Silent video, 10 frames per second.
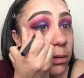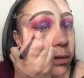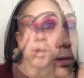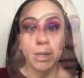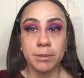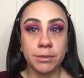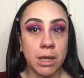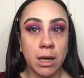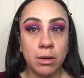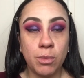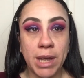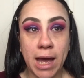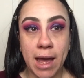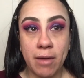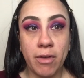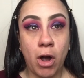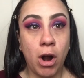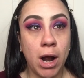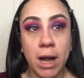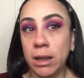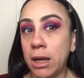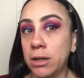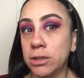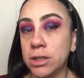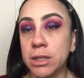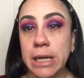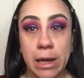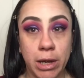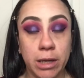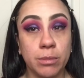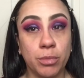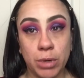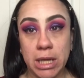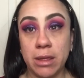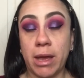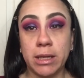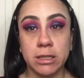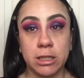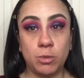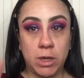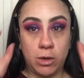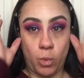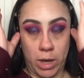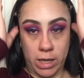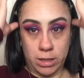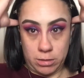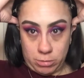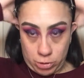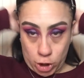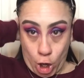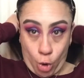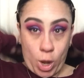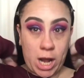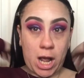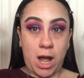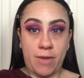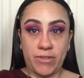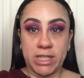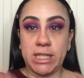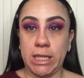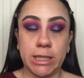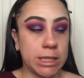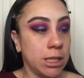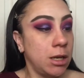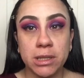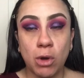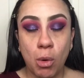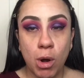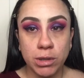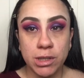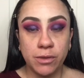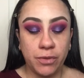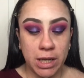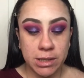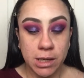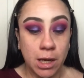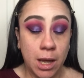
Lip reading: All right, now we have our eyeliner done. Now I can breathe, I can speak, we can, you know, conversate. Let's go on to the face.